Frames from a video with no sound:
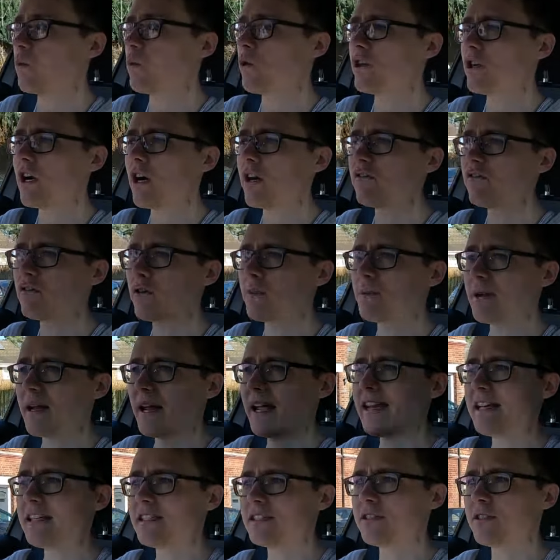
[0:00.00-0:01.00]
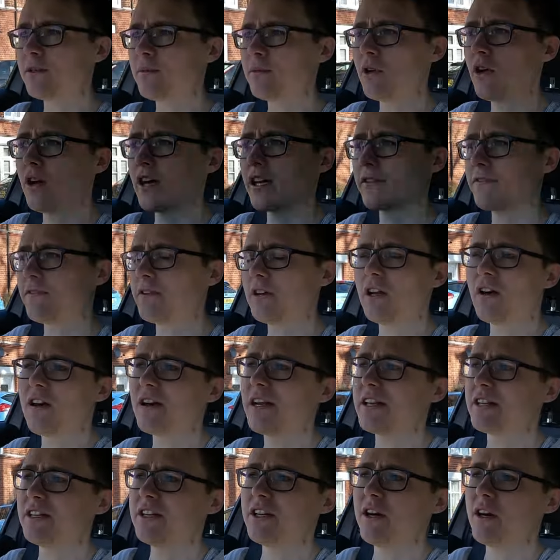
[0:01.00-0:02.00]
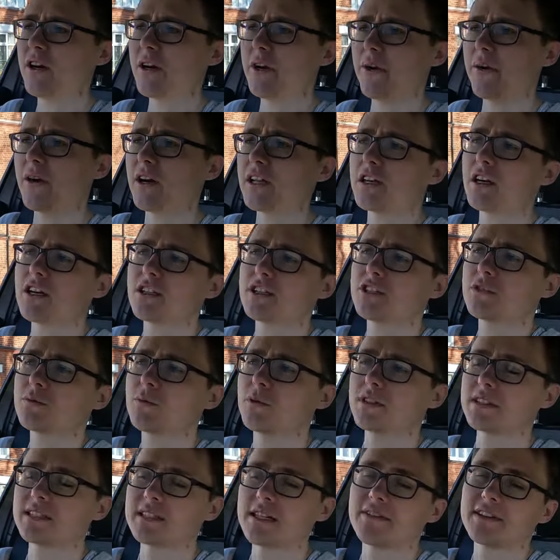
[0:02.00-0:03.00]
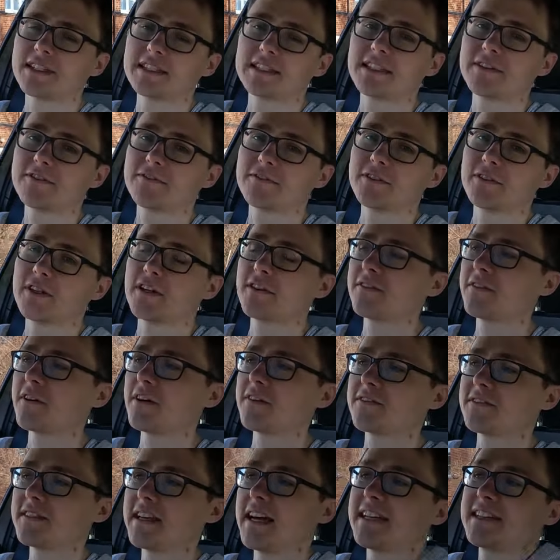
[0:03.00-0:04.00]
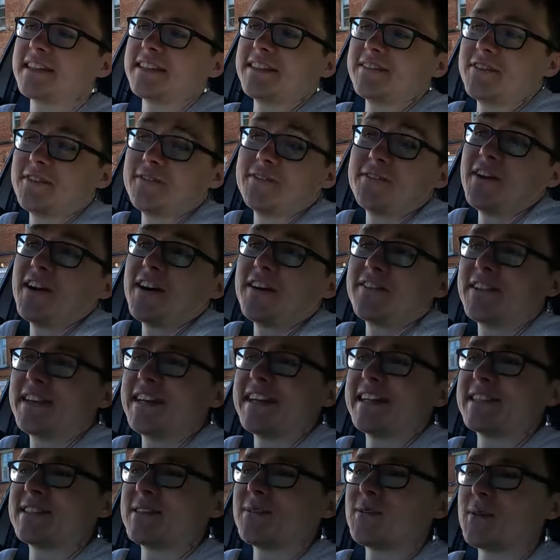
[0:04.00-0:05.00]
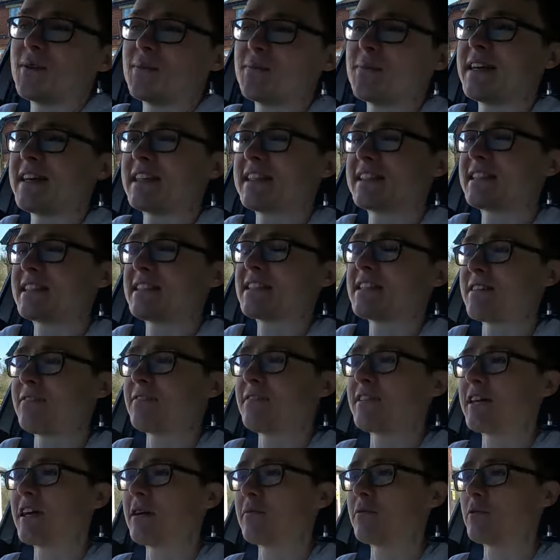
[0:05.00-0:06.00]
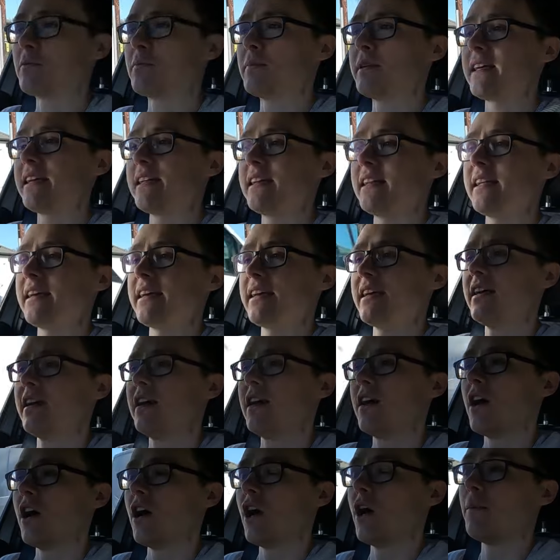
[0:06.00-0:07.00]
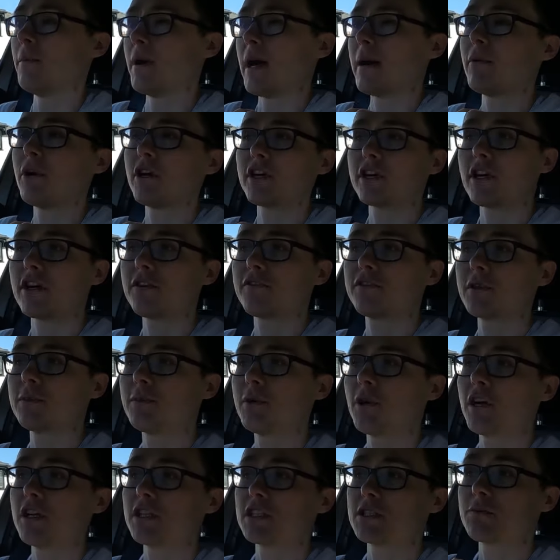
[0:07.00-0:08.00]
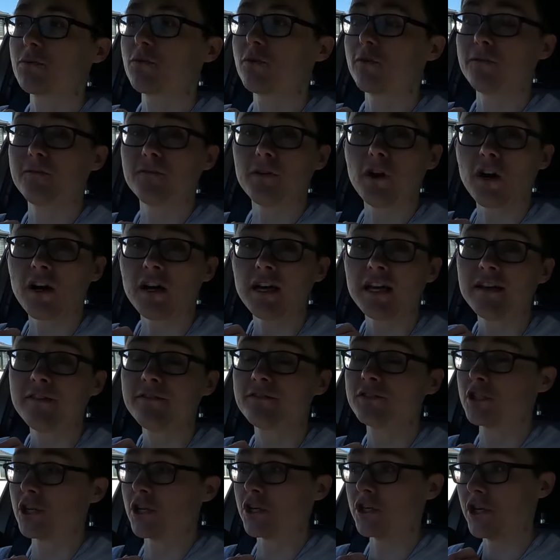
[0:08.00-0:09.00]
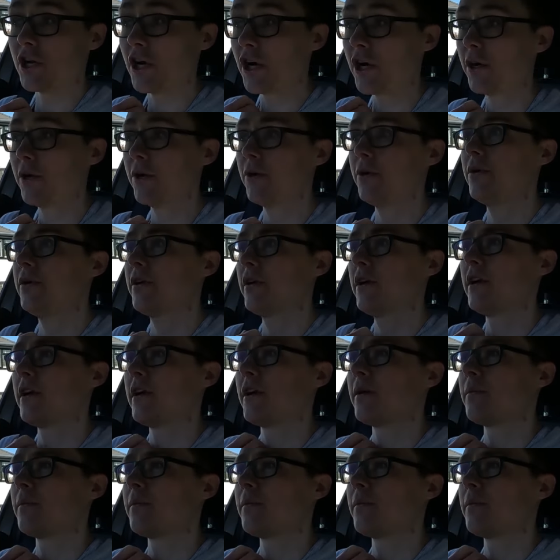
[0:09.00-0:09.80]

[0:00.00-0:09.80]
Would I replace them like for like? No, I just want something different. I've had it for 5 years. I want to mix something up completely. Am I going for the Pilot Sport 5s? No,